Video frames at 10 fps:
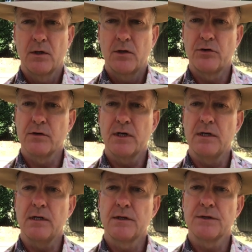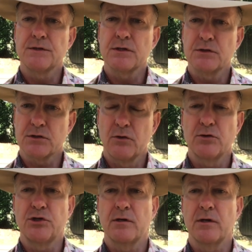During his
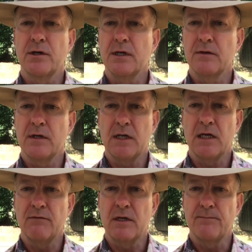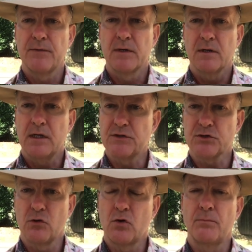sojourn in the Navy, he
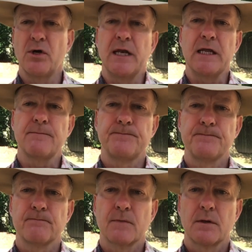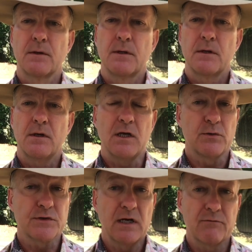stole money. He
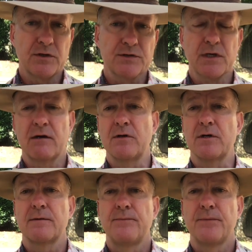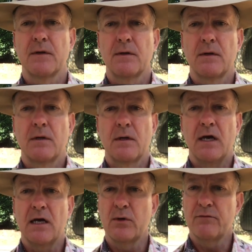was never discovered.
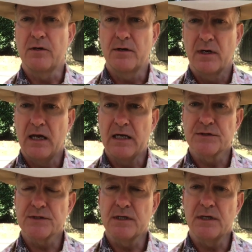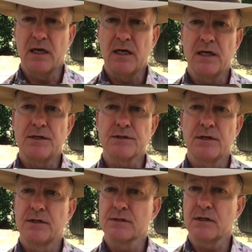However, as he aged,
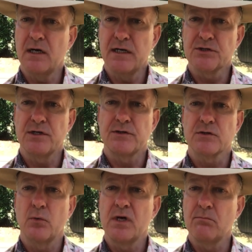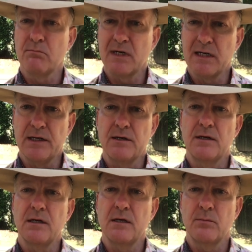his conscience reminded
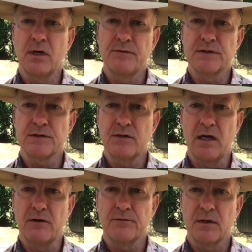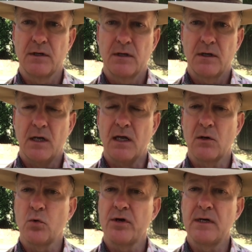him of his theft
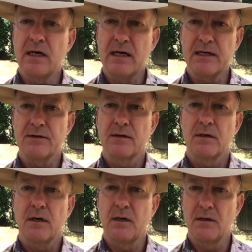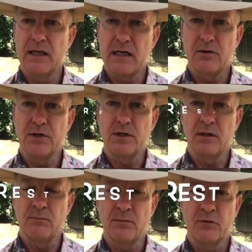and would not allow
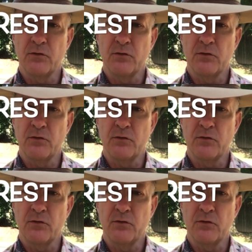him to